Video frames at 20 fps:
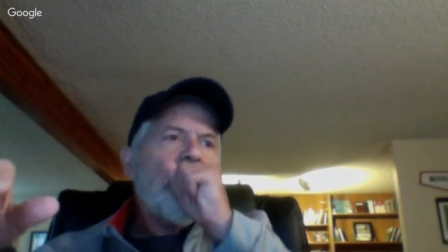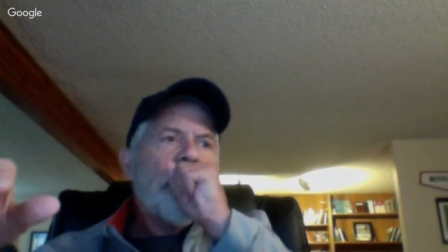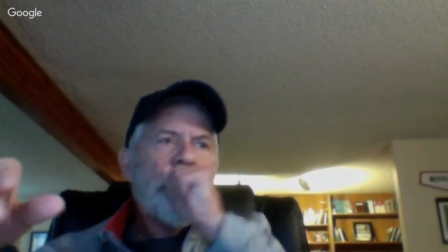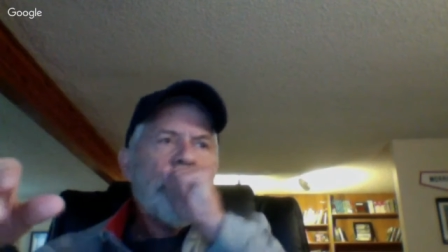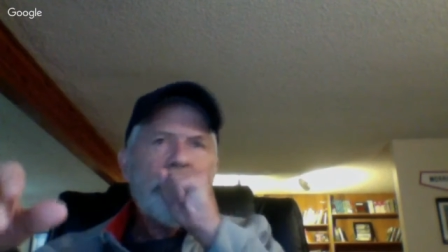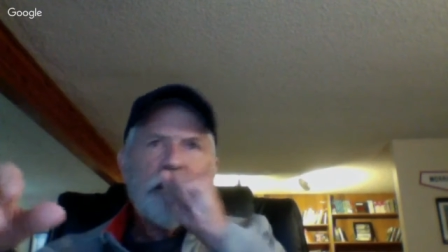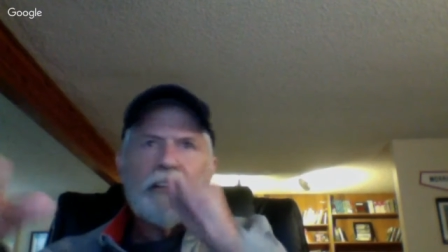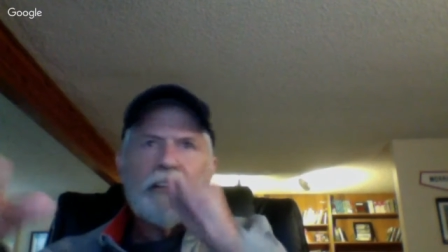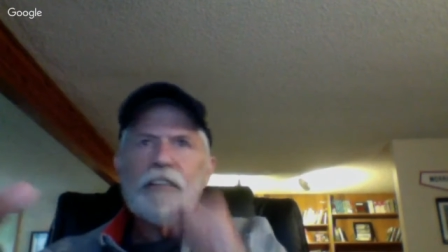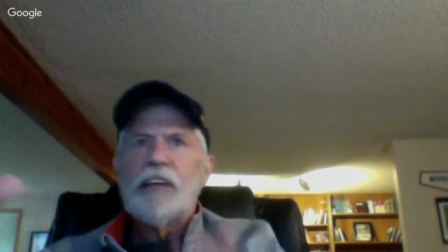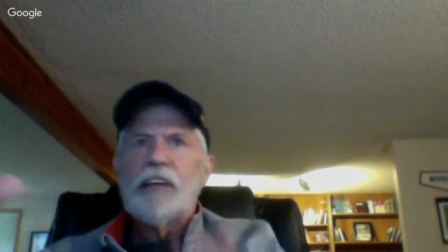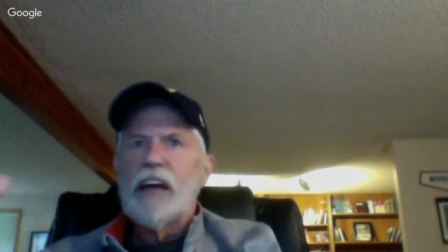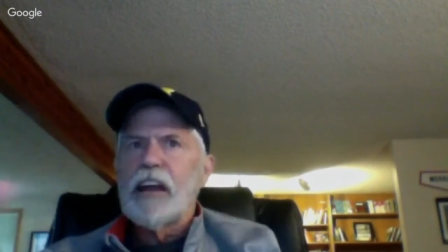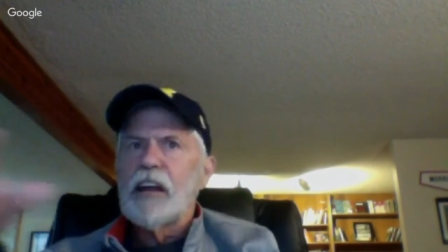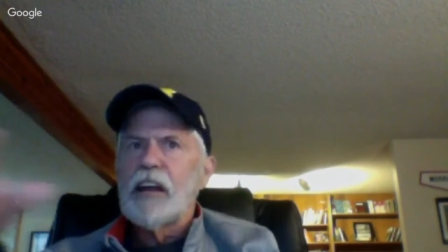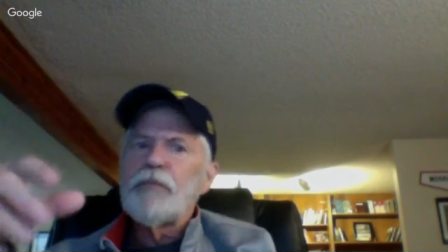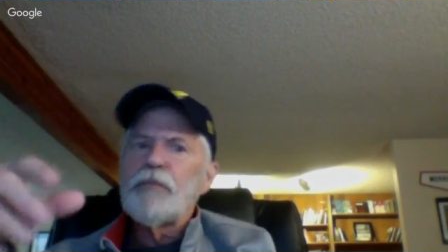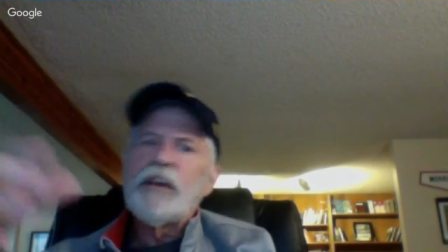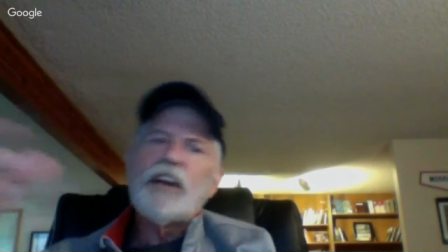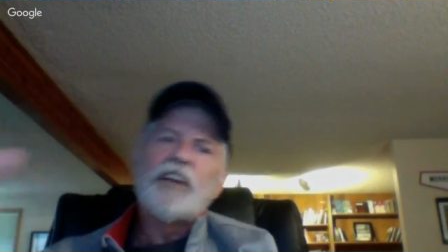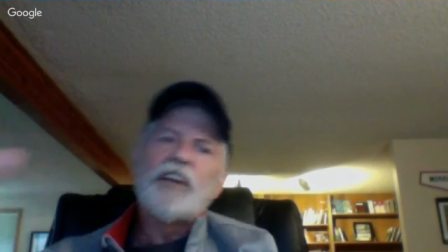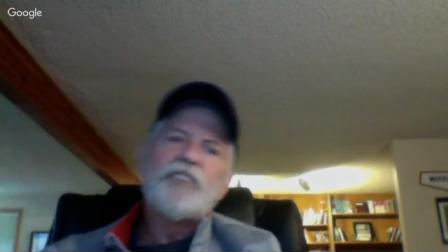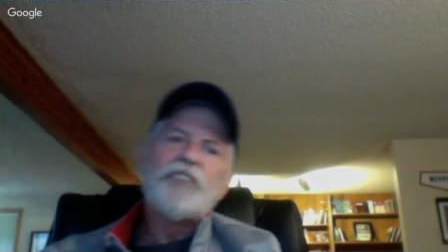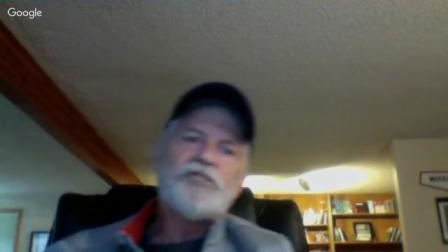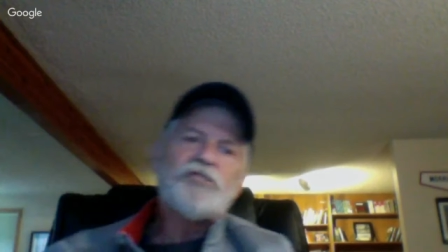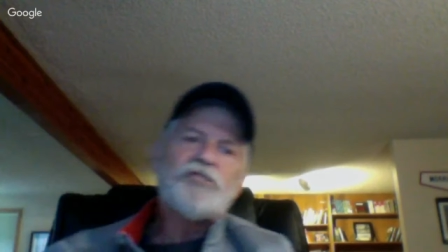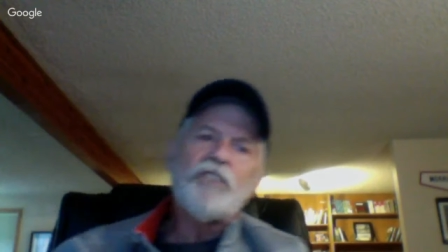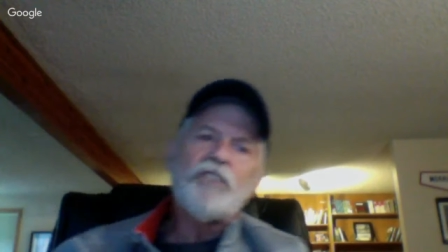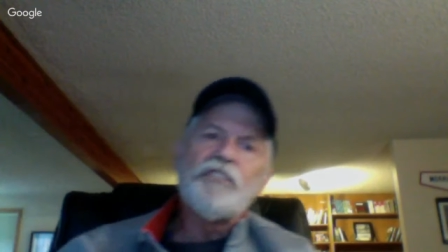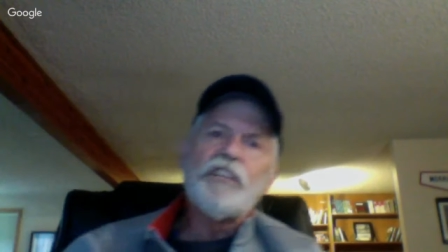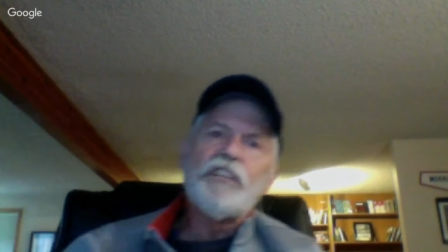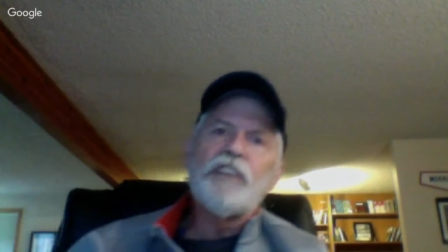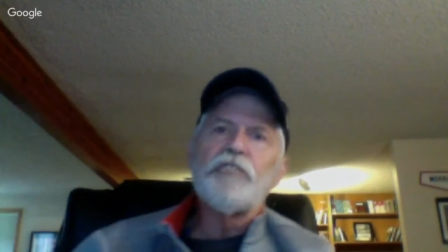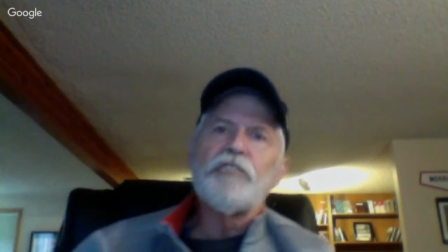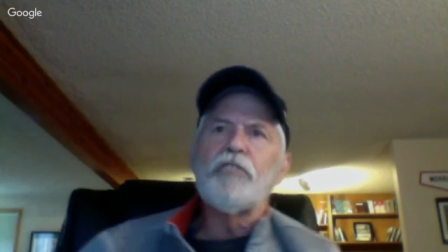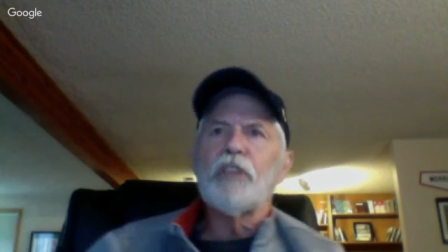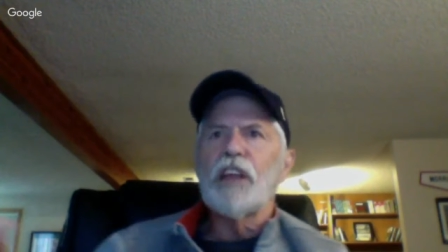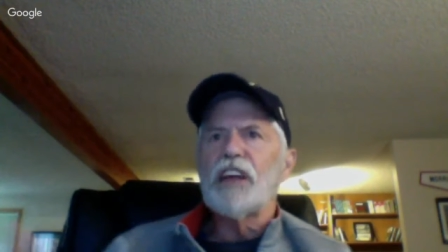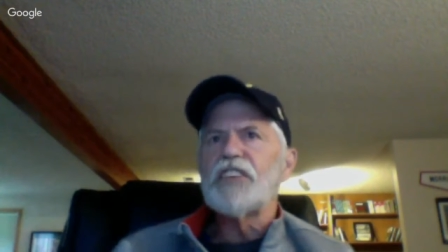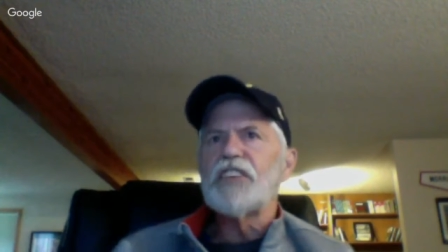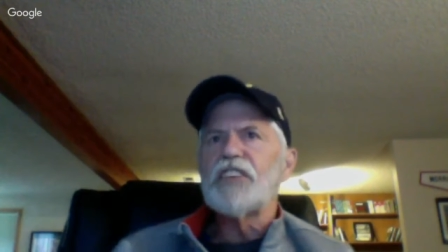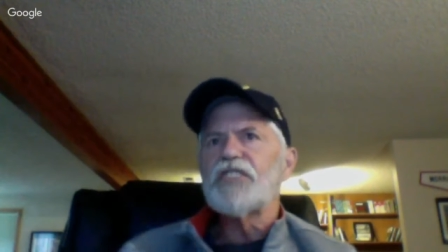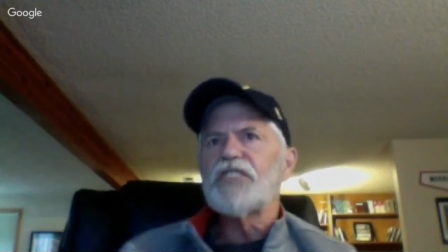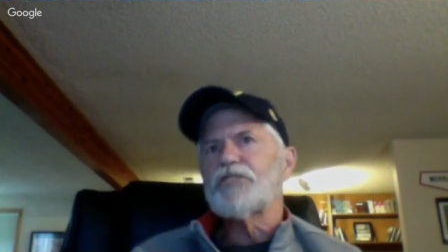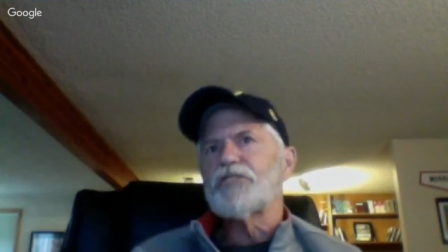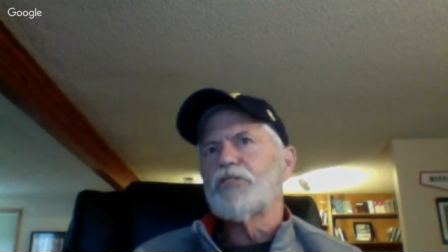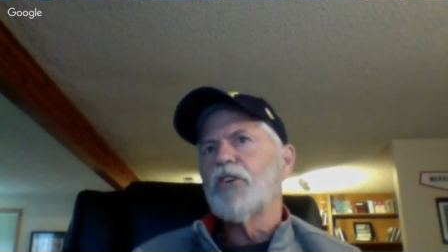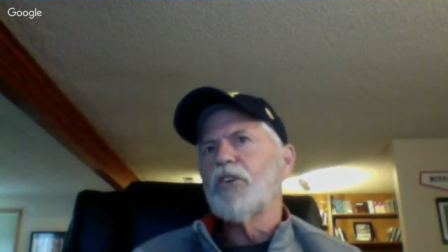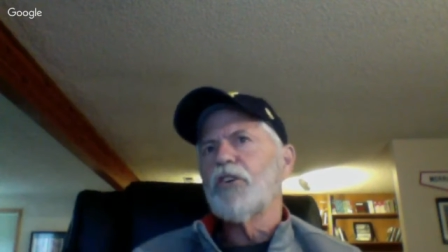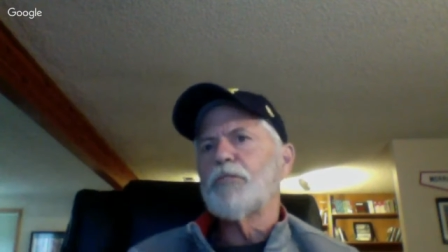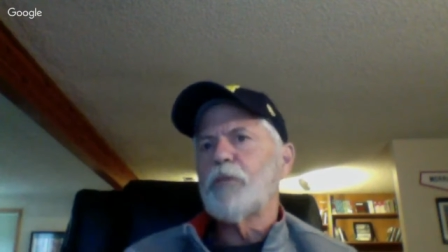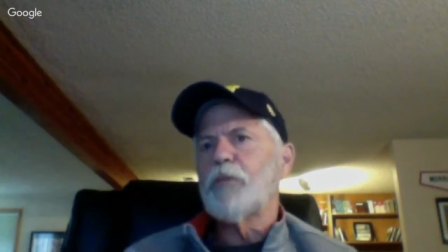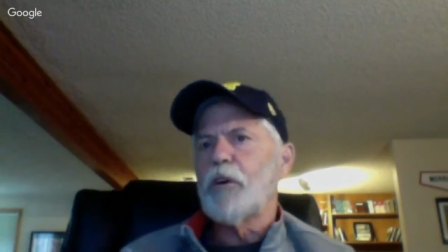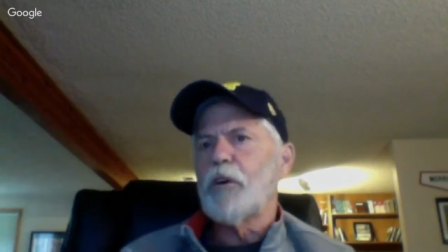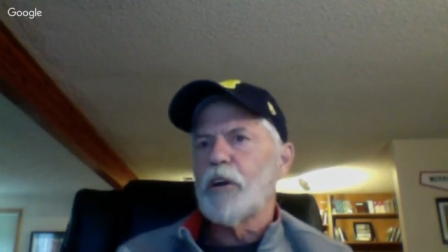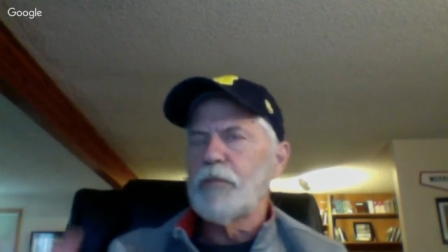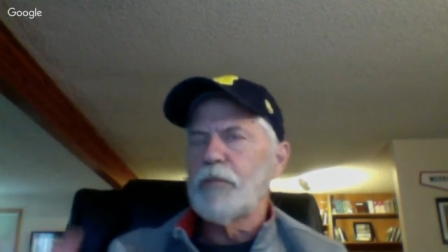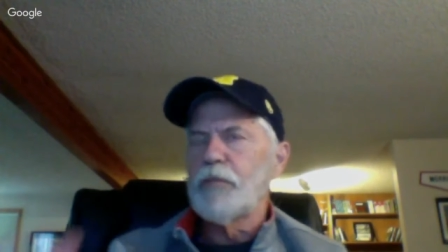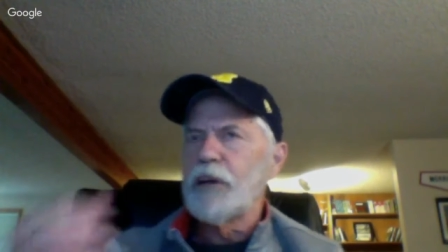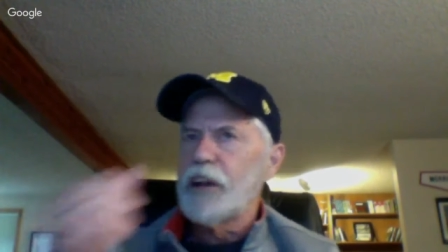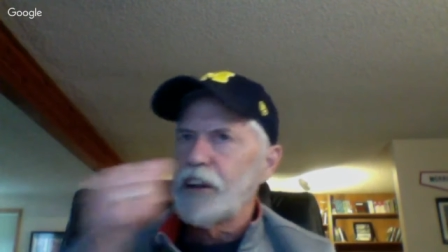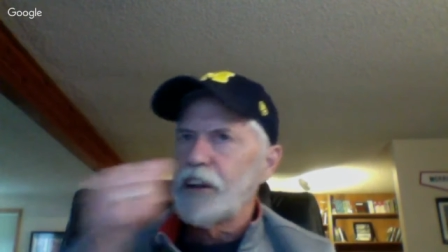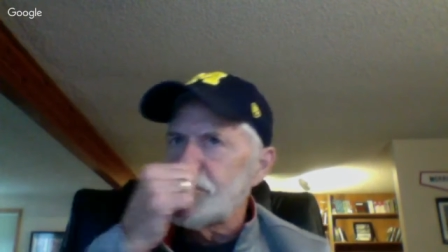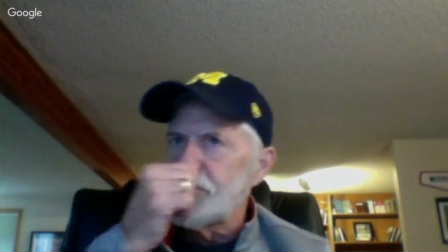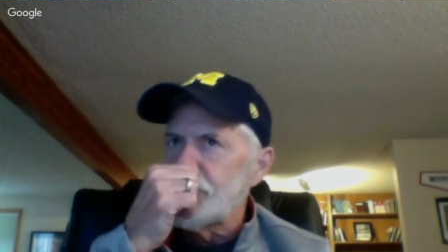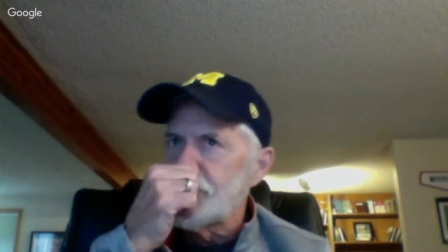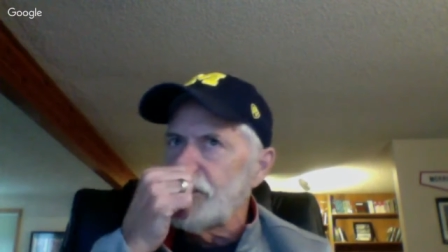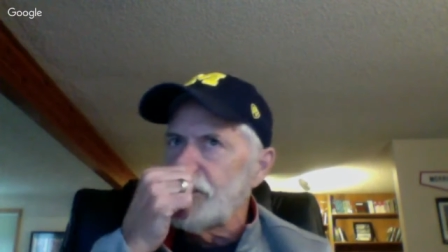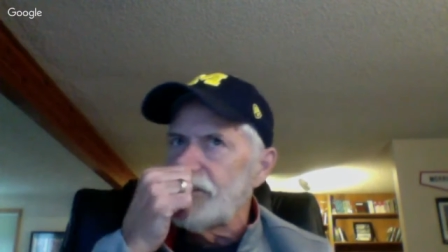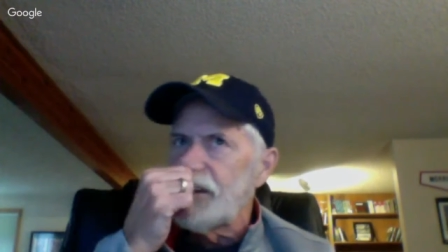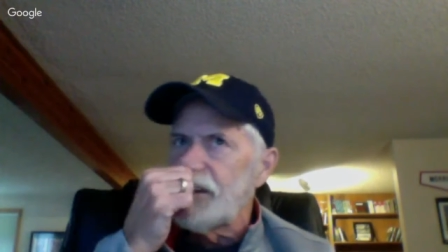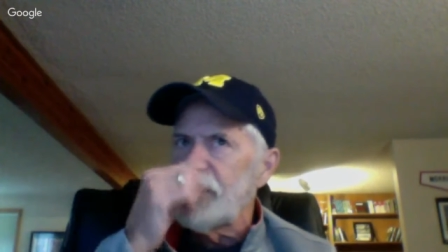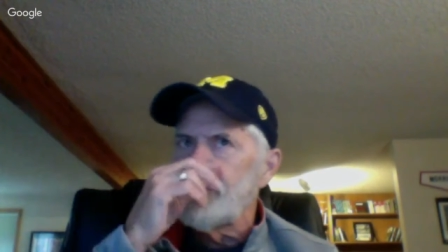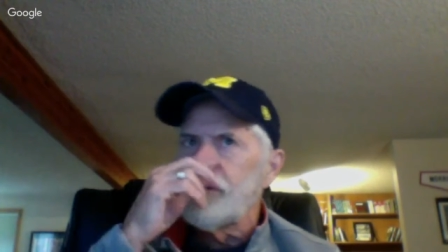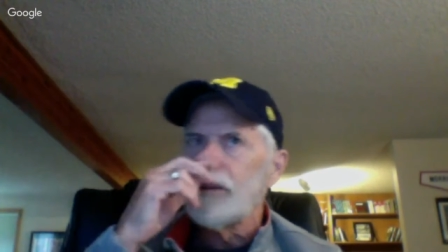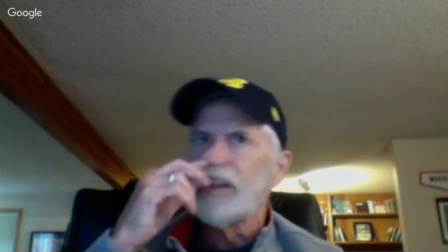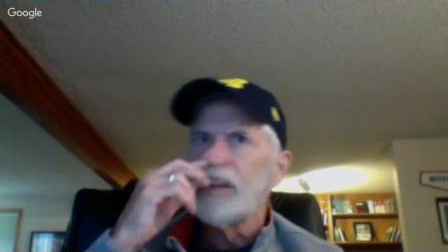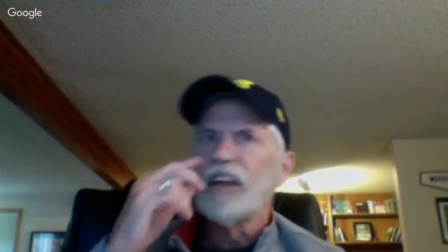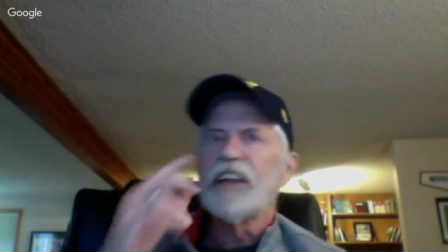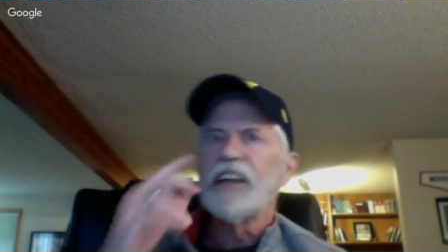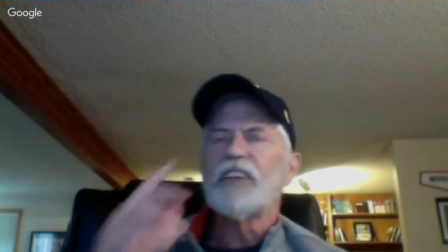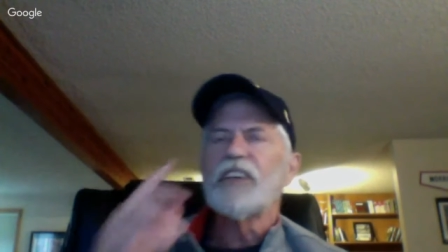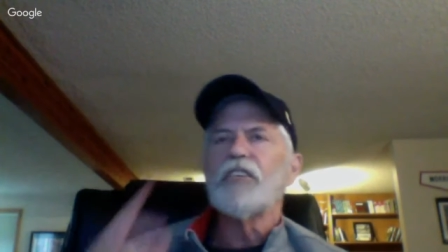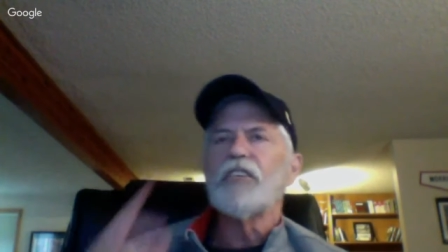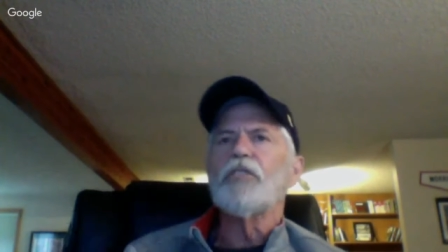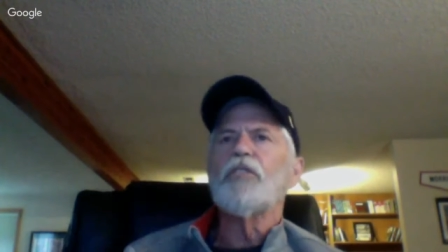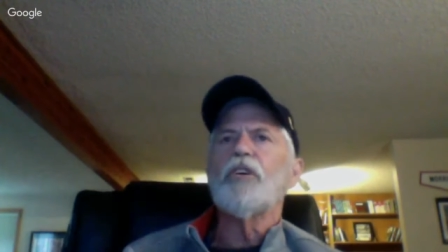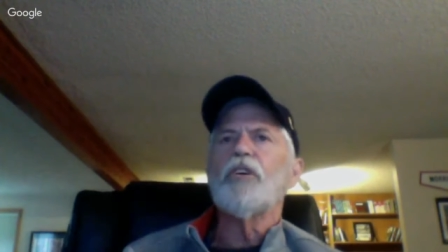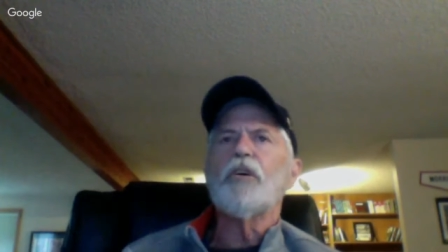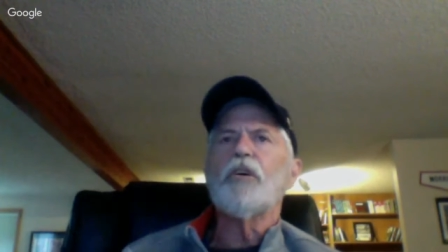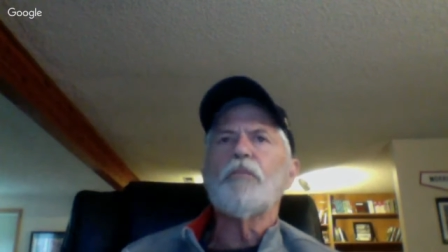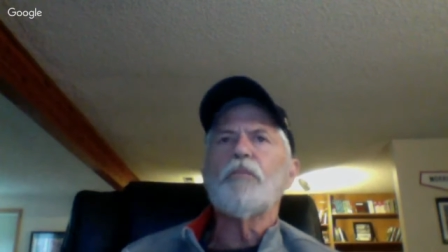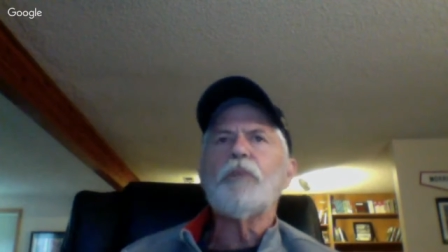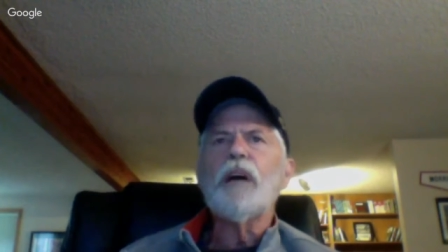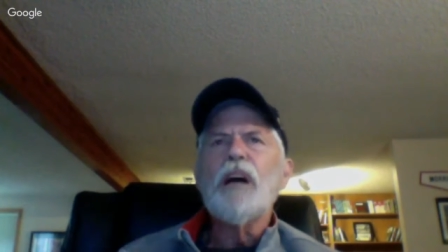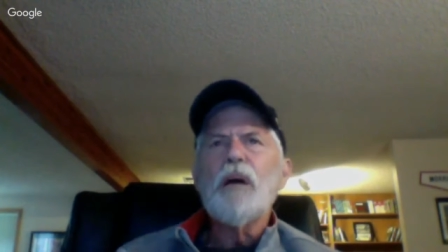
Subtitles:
And it'll be a conservative religious group, or it'll be a conservative political group.